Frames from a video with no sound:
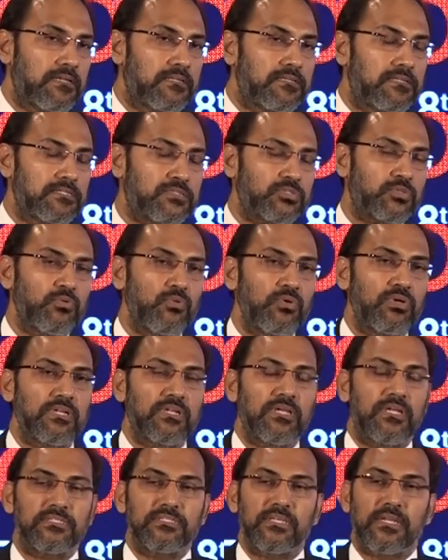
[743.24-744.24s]
This
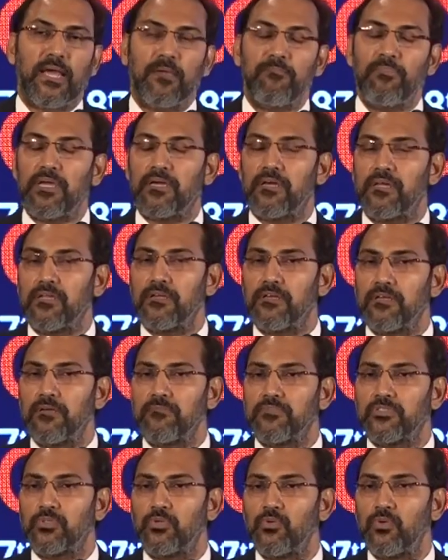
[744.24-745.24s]
school is an IB
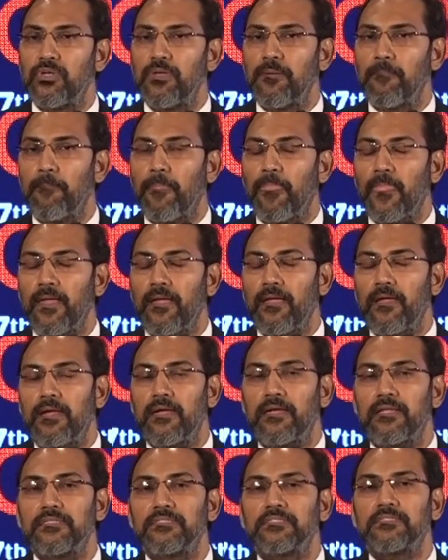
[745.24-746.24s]
curriculum school.
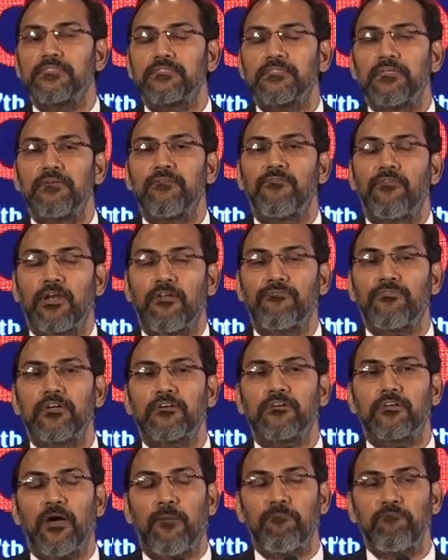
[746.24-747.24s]
It is one of the
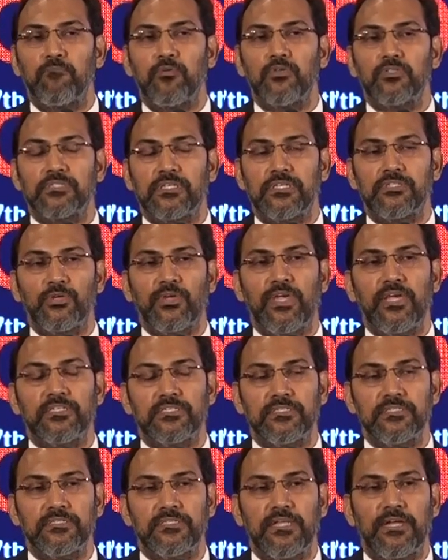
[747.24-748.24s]
topmost
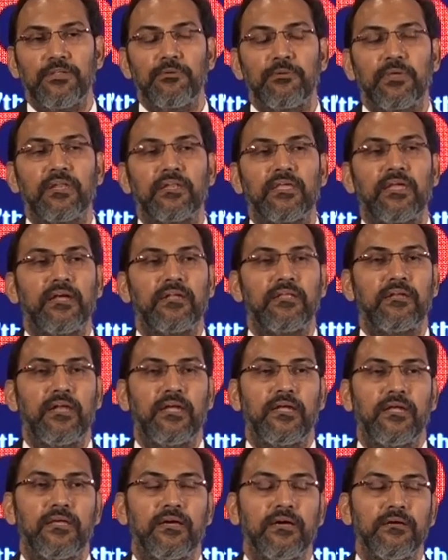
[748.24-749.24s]
educations that you can get in
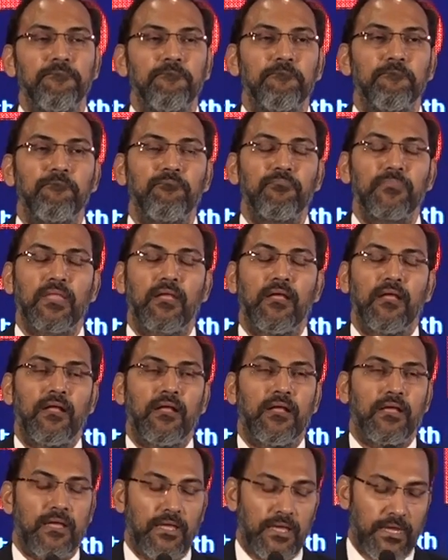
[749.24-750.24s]
India.
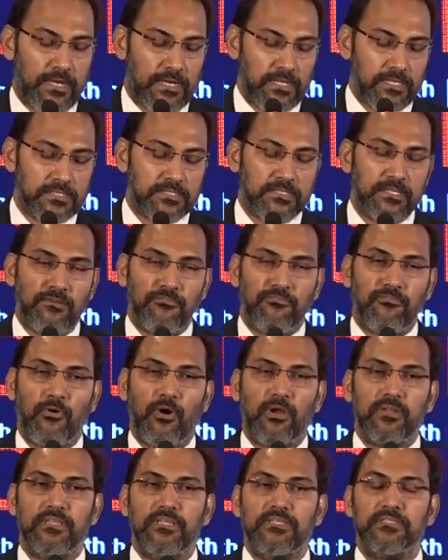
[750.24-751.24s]
It is
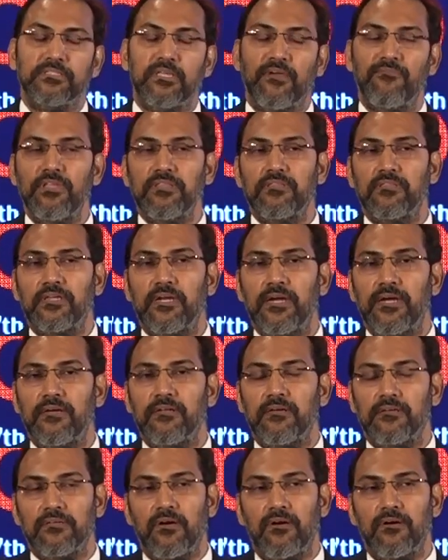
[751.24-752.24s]
for the 7th
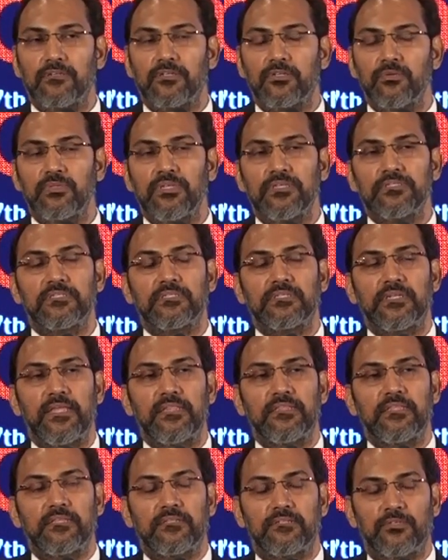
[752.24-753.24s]
grade to the
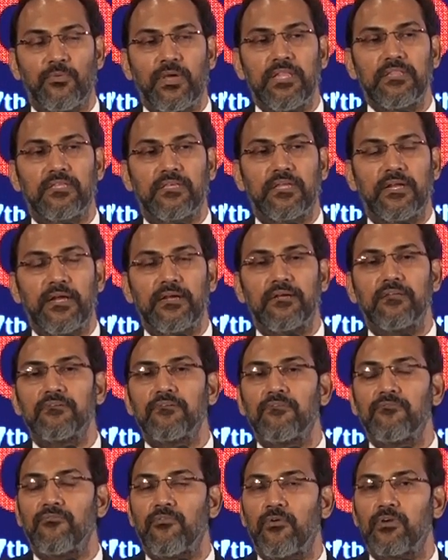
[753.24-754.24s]
10th, 12th grade
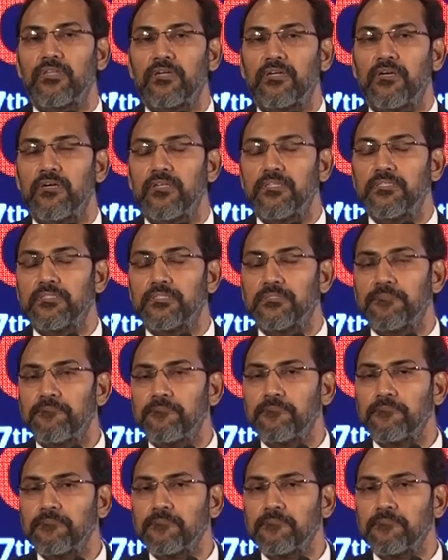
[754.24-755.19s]
for the girls.